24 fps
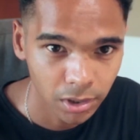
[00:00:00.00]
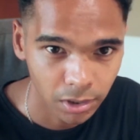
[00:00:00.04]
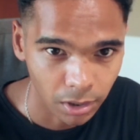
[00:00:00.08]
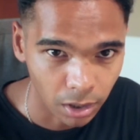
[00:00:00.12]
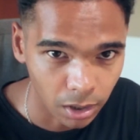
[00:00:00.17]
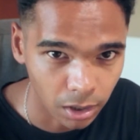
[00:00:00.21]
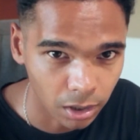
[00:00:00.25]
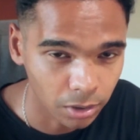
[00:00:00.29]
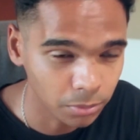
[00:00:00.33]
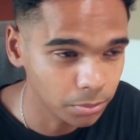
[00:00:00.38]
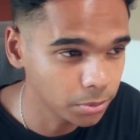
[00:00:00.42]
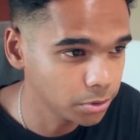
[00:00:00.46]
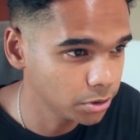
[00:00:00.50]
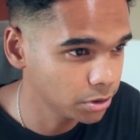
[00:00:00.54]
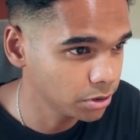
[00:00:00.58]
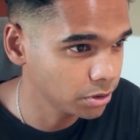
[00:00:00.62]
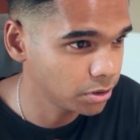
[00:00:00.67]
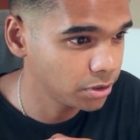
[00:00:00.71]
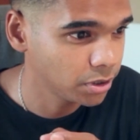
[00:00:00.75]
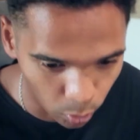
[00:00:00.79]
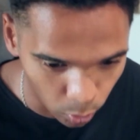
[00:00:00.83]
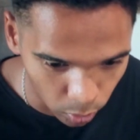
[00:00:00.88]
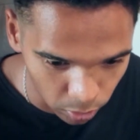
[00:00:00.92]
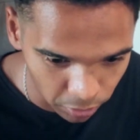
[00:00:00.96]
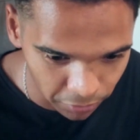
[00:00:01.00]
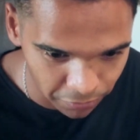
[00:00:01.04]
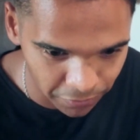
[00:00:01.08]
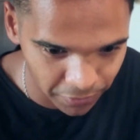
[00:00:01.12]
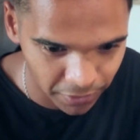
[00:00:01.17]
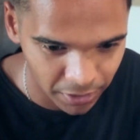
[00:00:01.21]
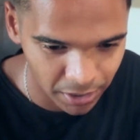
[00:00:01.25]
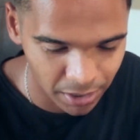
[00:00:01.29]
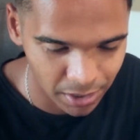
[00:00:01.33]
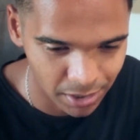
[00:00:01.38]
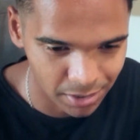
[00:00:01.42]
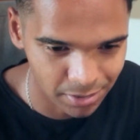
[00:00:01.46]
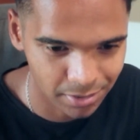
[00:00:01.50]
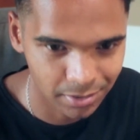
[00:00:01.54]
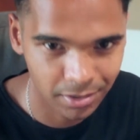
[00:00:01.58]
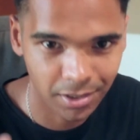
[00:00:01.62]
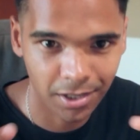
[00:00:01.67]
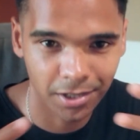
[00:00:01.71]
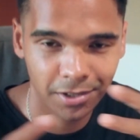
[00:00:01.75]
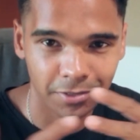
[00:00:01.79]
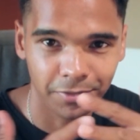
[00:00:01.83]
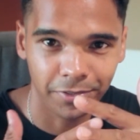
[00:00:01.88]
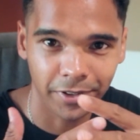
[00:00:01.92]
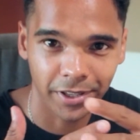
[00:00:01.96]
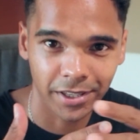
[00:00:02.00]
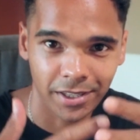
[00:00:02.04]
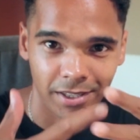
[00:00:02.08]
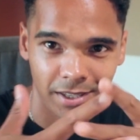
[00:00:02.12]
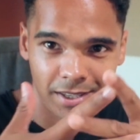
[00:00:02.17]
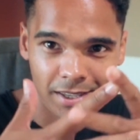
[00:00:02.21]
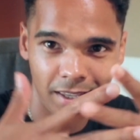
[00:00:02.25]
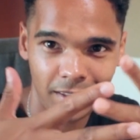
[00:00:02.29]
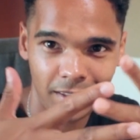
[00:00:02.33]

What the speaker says: artwork. All of it is kind of like